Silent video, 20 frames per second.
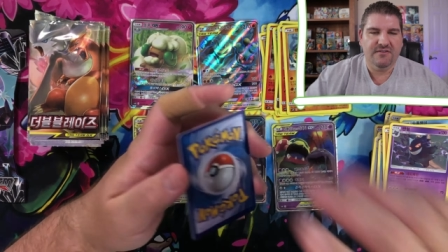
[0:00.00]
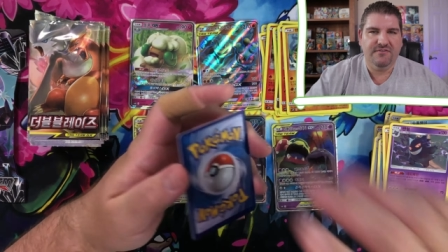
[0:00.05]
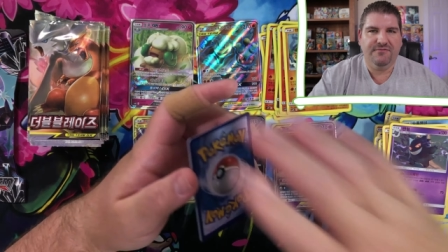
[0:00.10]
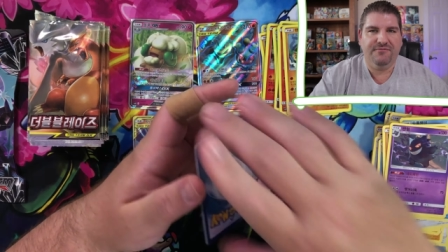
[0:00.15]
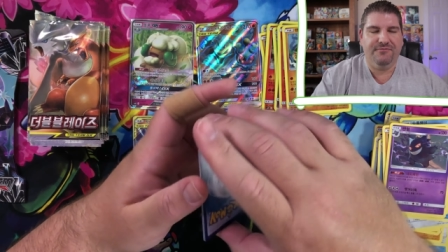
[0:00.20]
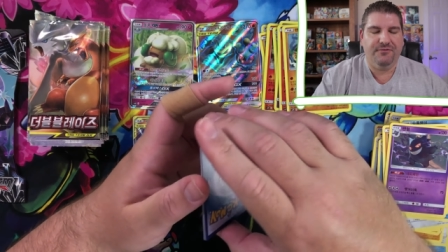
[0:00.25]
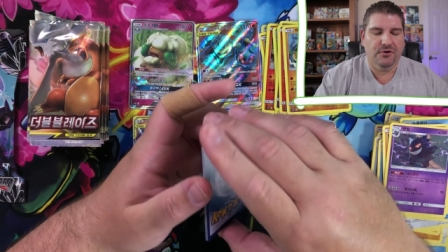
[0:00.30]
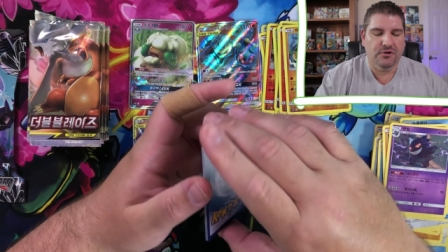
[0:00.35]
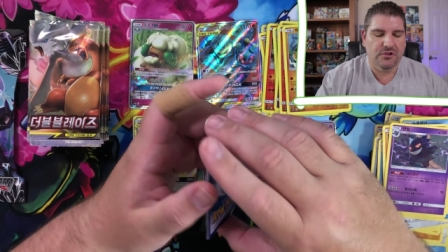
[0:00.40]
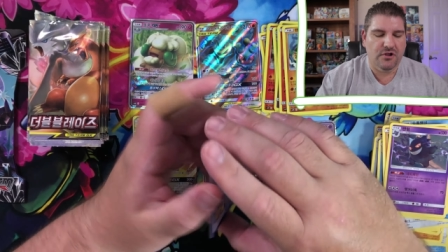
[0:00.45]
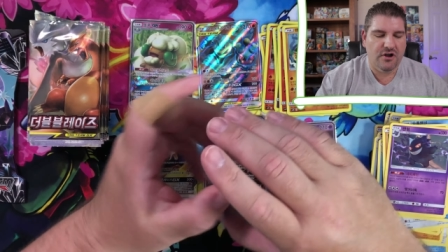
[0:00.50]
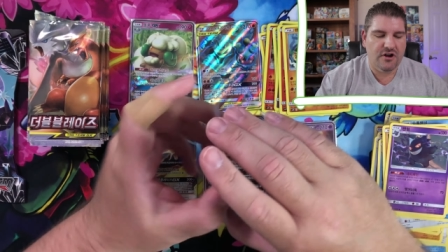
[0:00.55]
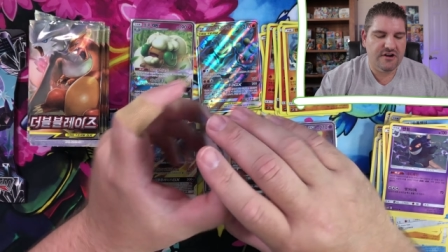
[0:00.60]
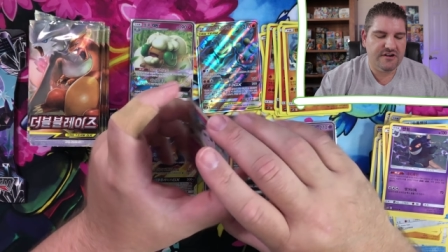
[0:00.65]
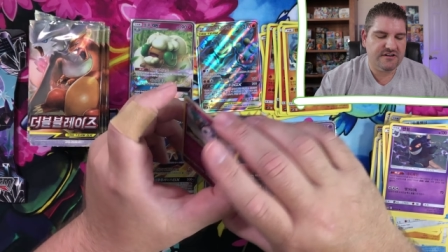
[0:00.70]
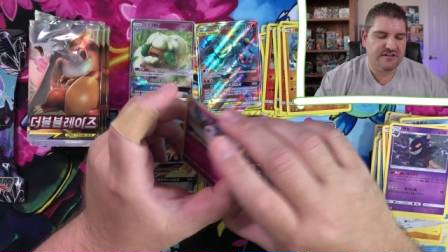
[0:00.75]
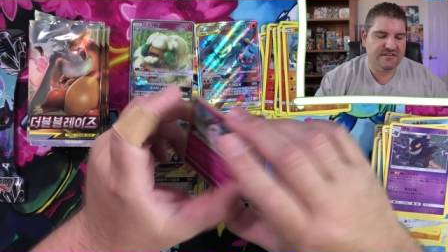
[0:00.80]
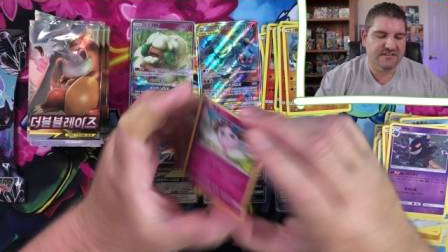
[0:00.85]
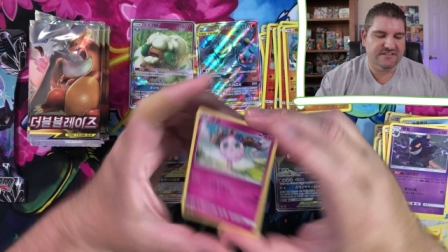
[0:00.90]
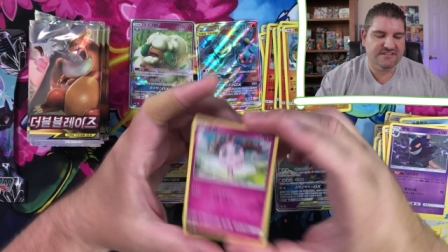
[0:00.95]
full
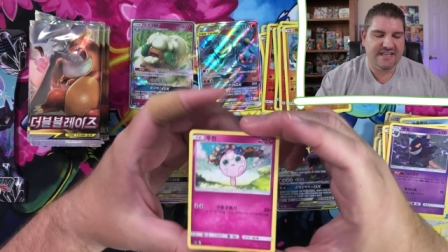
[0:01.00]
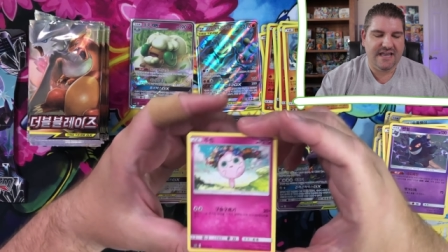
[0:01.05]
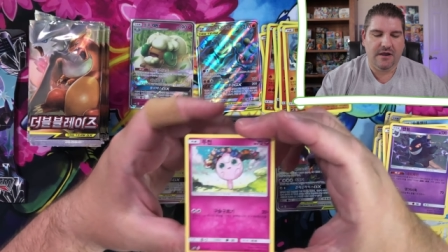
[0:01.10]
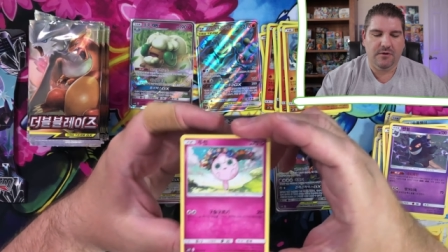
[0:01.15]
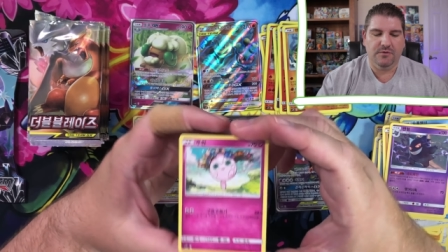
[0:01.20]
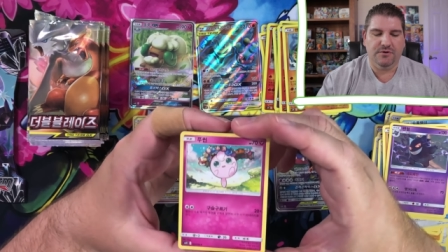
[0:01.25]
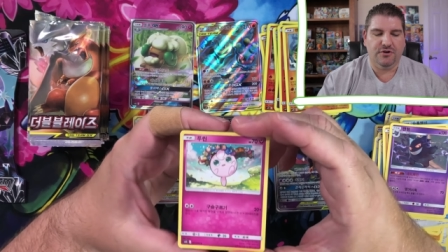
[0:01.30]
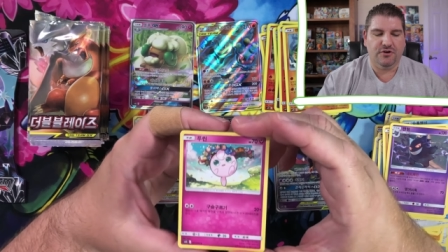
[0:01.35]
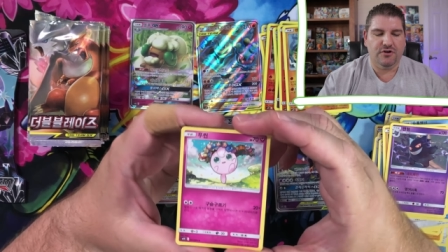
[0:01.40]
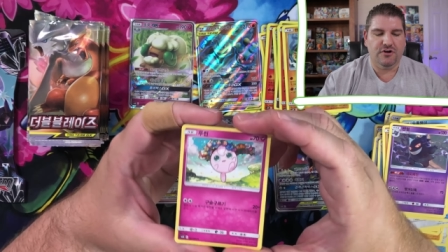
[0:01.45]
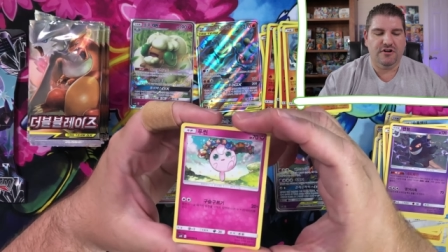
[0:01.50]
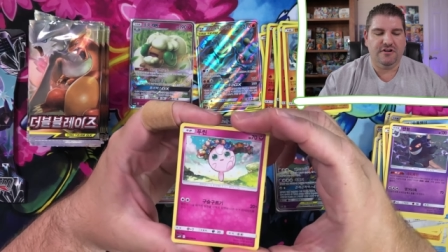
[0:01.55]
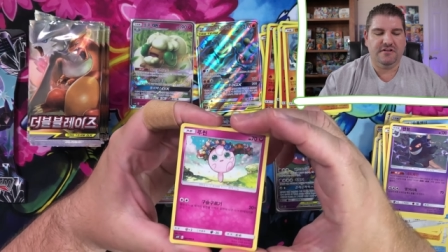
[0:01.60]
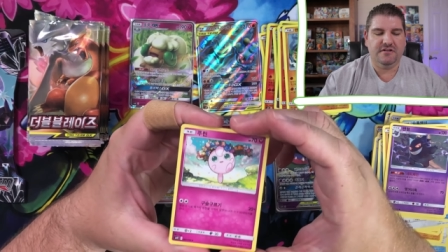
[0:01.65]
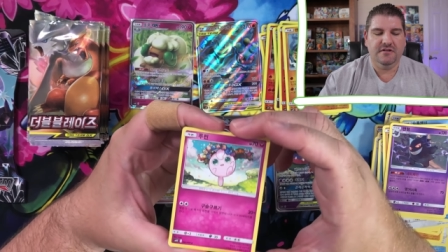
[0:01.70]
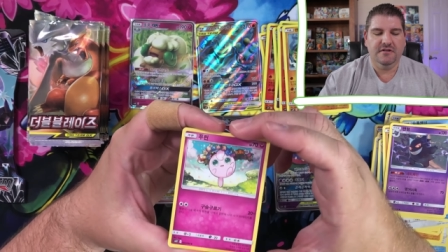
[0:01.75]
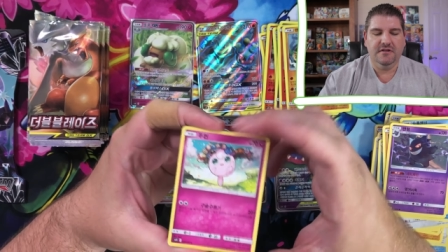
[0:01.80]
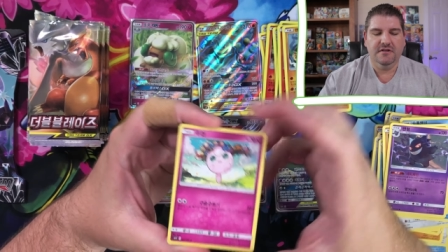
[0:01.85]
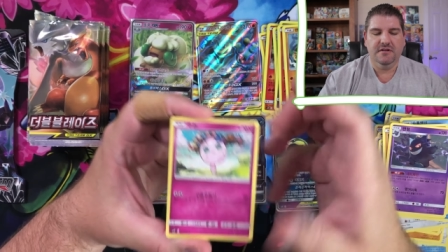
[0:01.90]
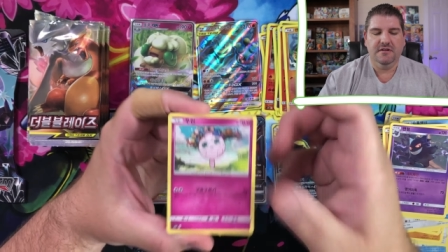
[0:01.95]
art, because that would hurt
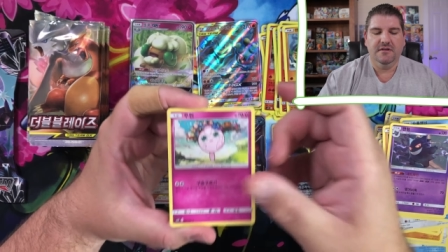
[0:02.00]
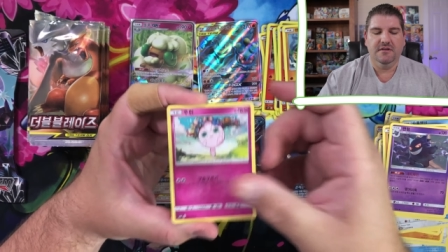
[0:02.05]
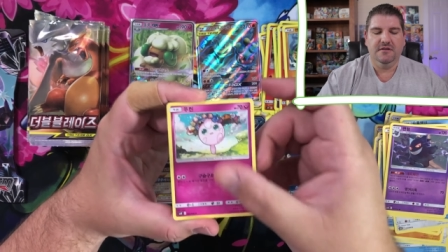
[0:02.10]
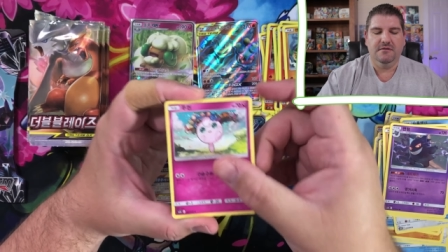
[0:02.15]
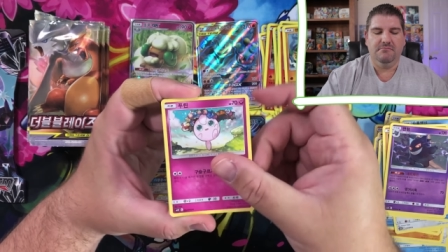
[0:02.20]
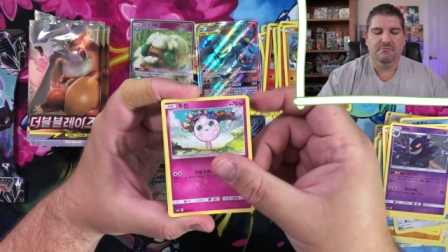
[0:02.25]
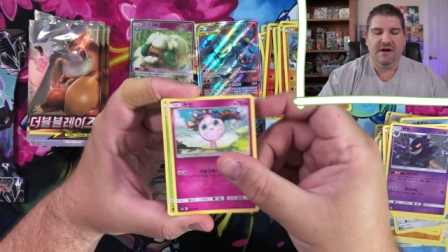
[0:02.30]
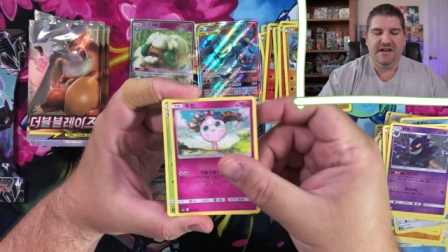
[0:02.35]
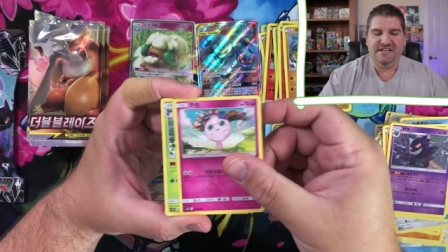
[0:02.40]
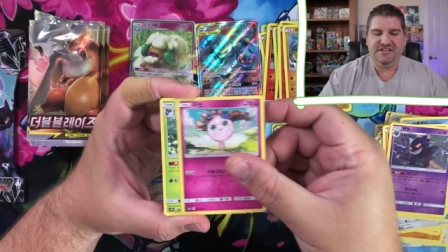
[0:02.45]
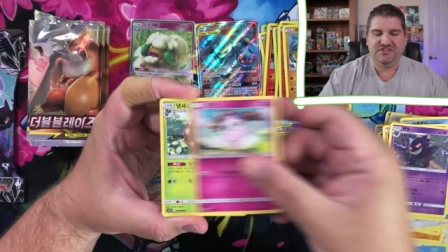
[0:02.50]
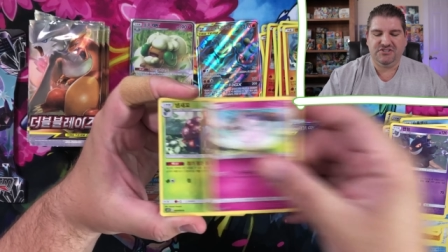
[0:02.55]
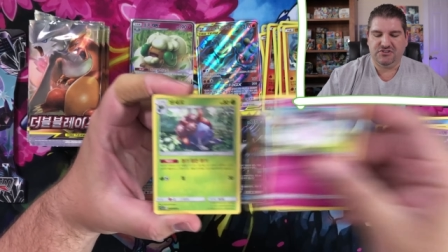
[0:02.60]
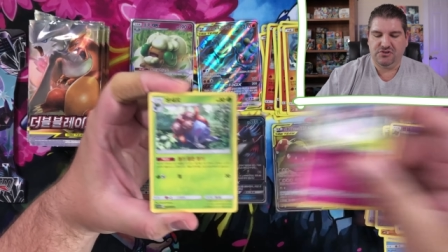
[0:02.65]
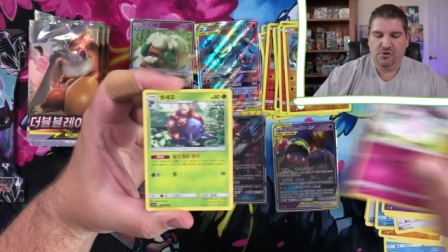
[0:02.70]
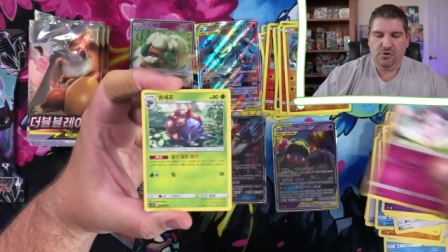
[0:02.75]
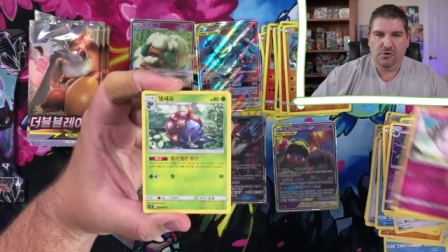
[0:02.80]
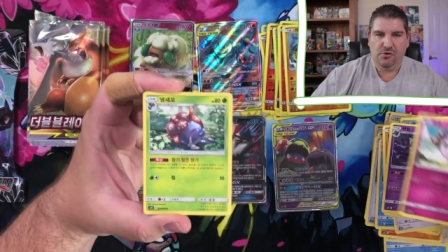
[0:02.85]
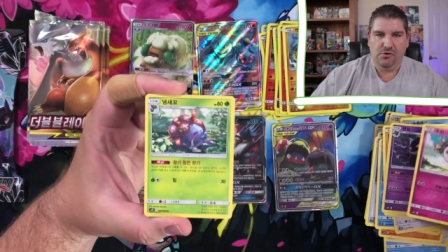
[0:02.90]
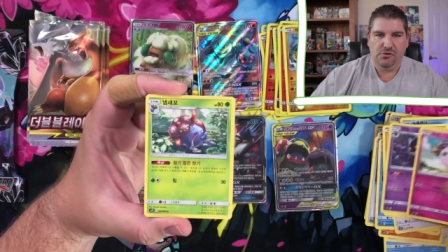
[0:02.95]
my
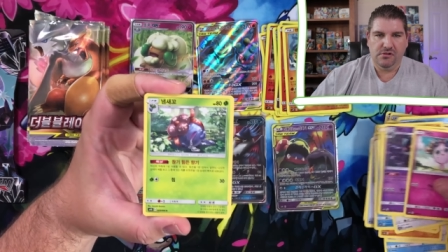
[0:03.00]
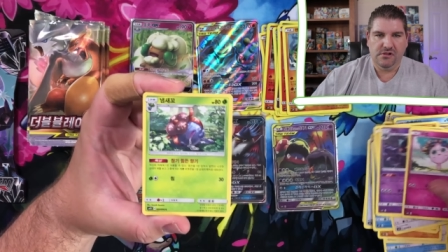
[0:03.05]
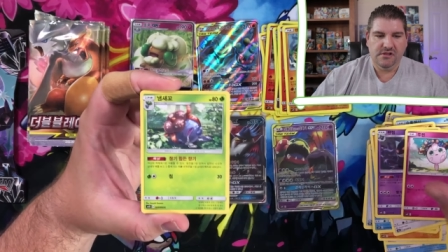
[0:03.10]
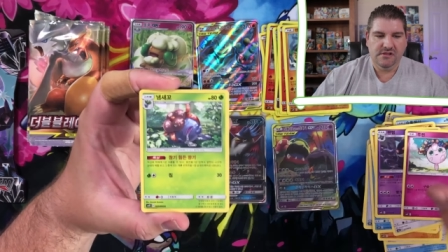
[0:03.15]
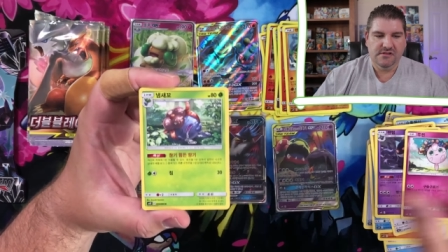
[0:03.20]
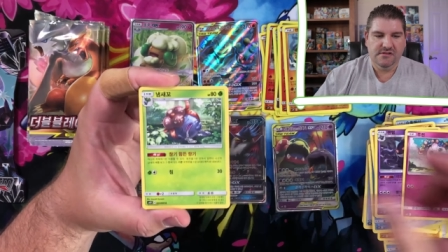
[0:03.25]
soul.